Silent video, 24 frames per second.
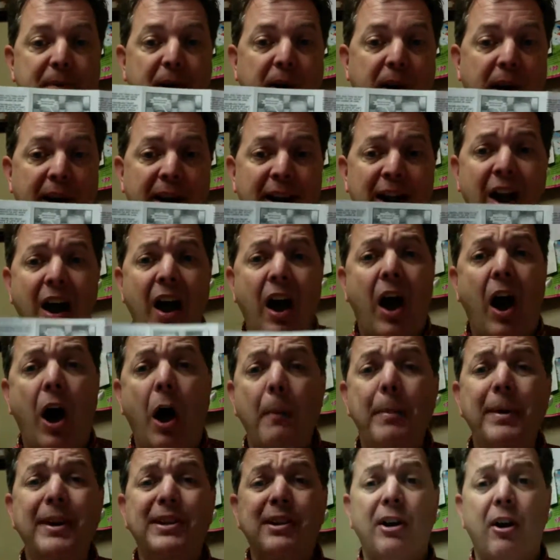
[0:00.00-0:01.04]
All right, I'll
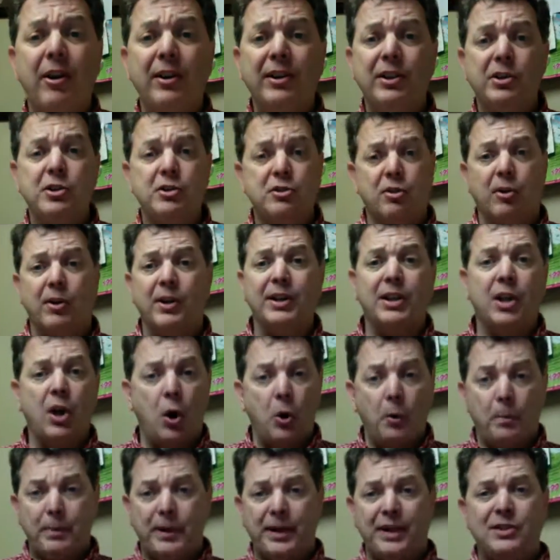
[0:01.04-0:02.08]
be telling the story in the
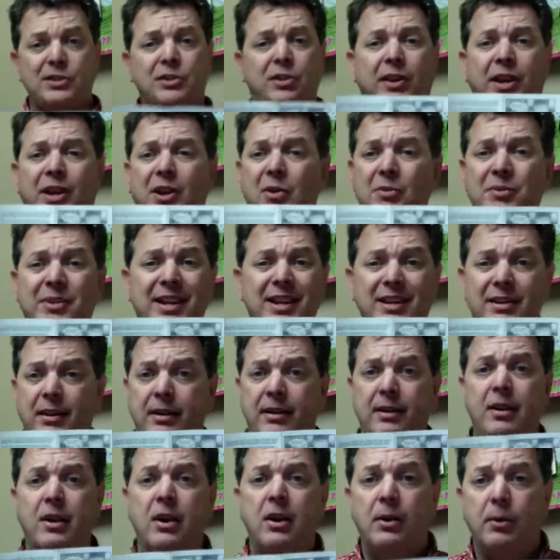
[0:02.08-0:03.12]
opening, so they don't need to